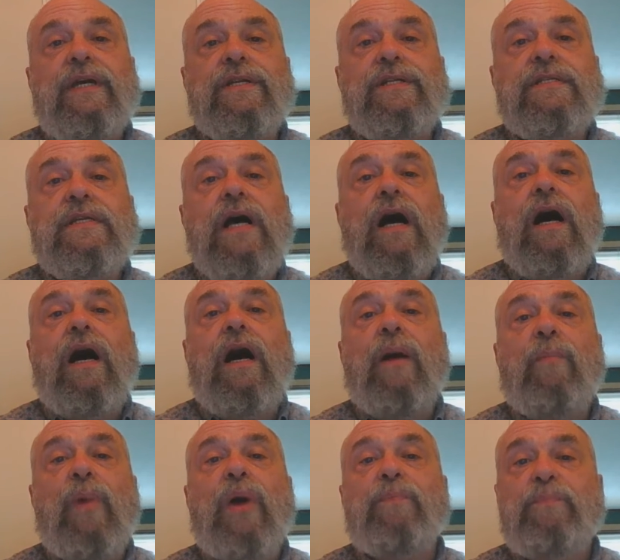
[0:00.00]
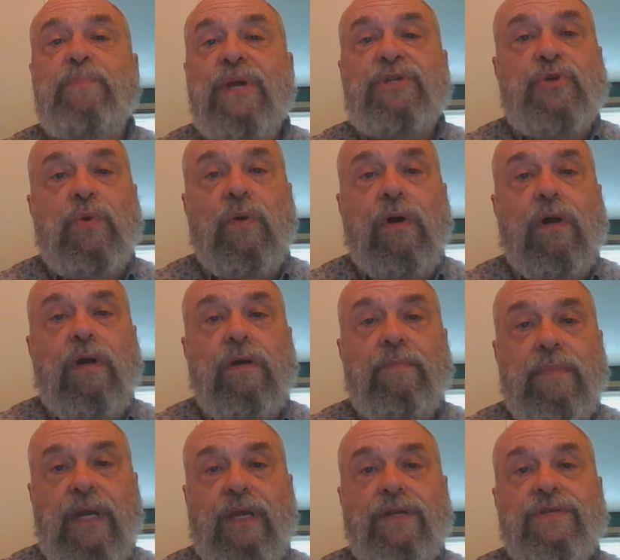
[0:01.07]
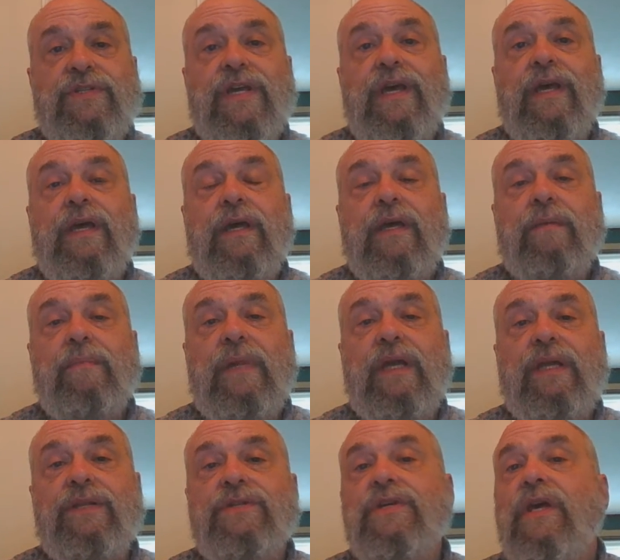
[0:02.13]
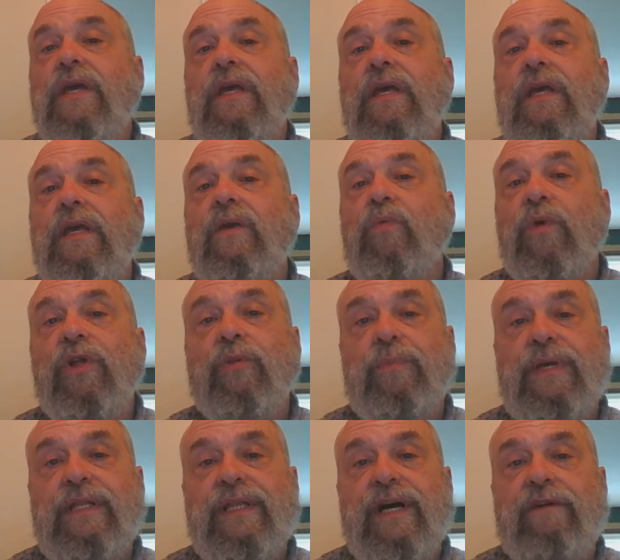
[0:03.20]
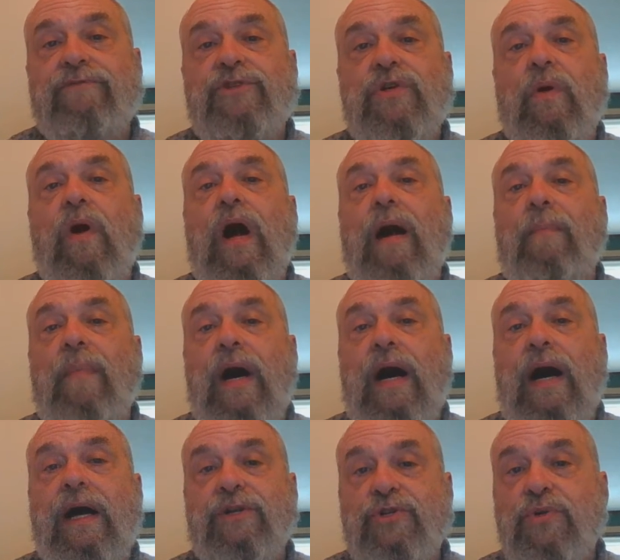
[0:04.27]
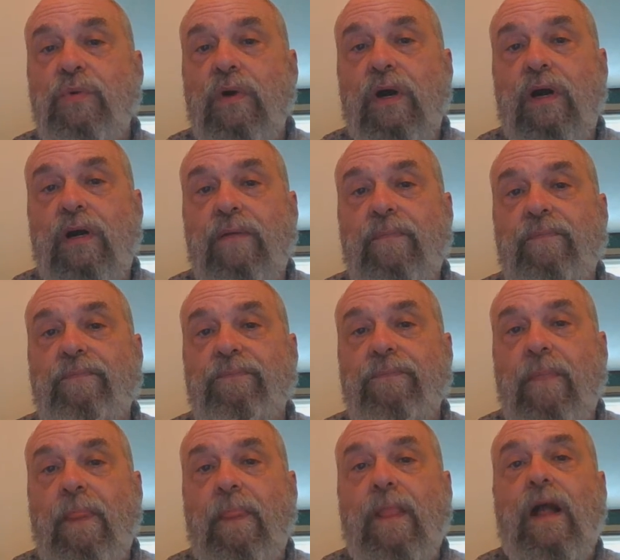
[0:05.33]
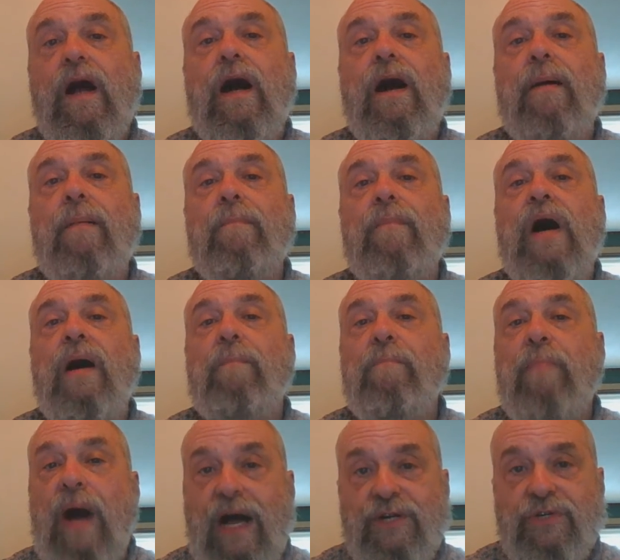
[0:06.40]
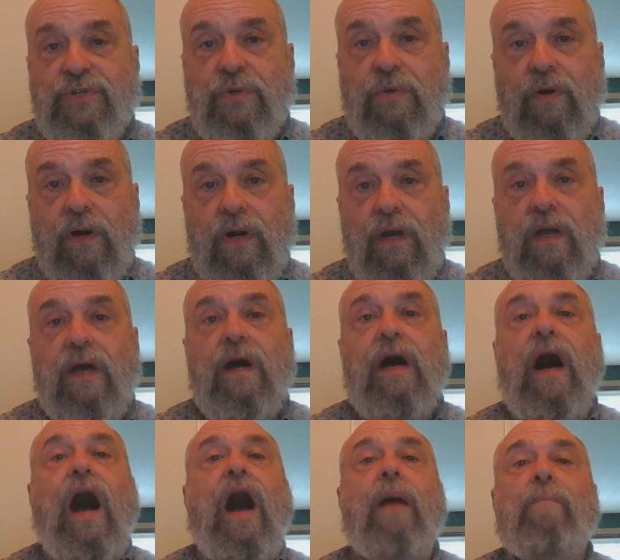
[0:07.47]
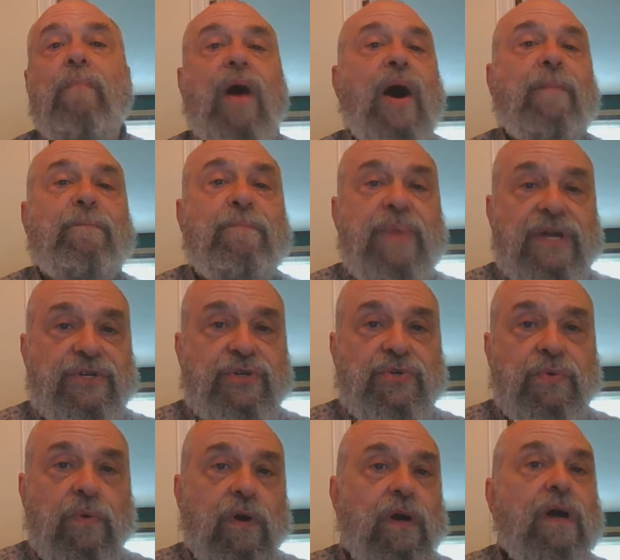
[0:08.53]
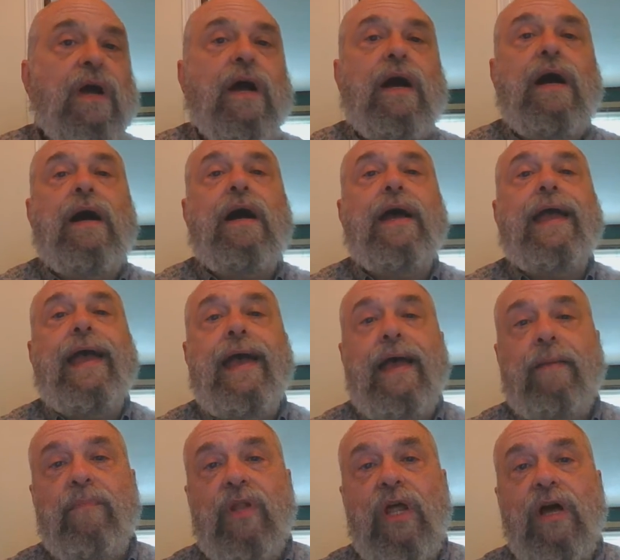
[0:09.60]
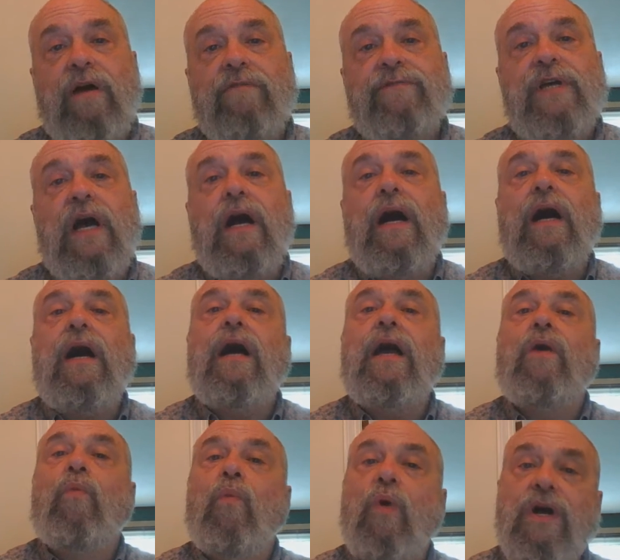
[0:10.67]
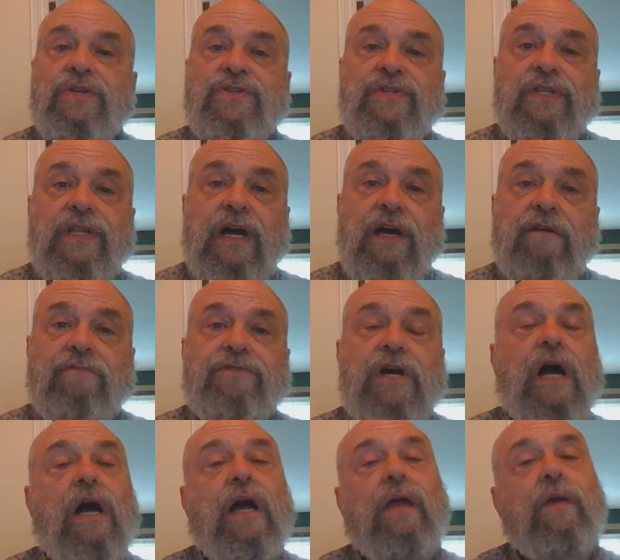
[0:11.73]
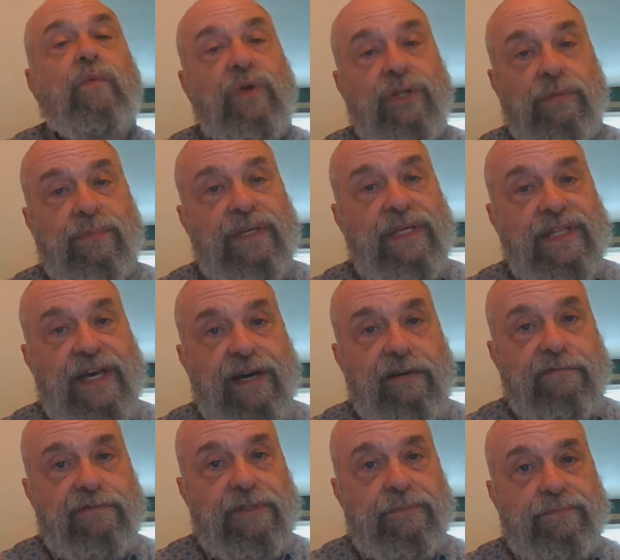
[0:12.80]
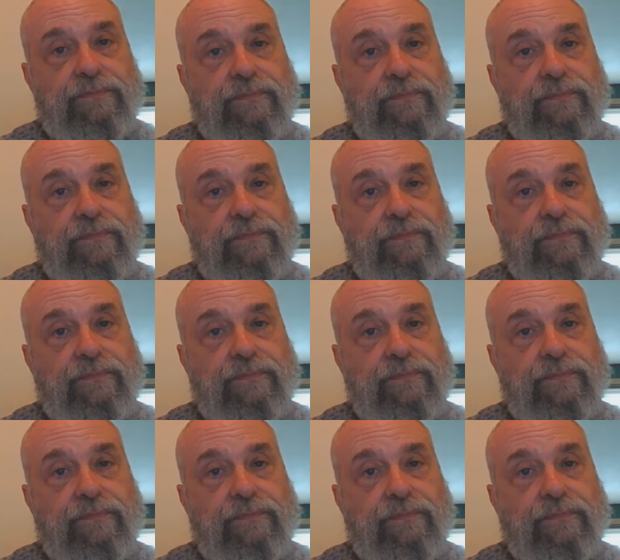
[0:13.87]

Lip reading: it's amabitur means he will be loved. So amatur, amabatur, amabitur. I am loved, I was loved, I will be loved.